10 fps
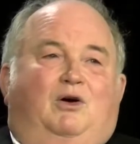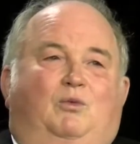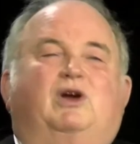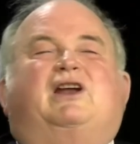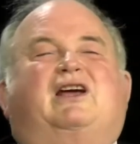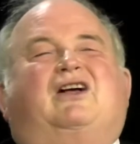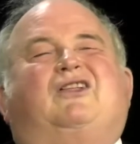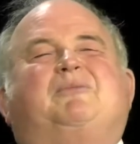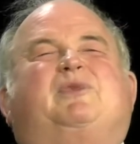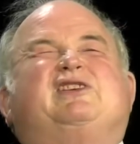We're going to
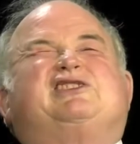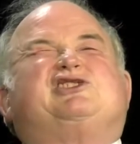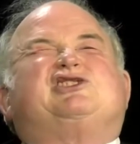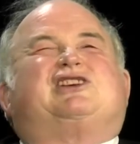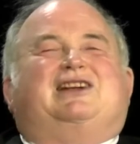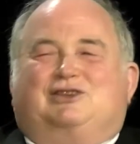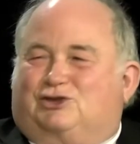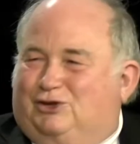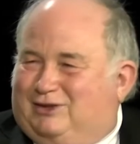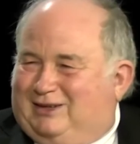clip this and she's going to
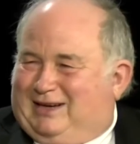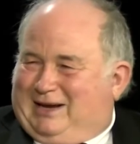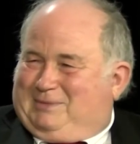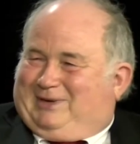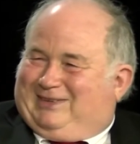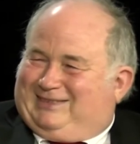insert the name here.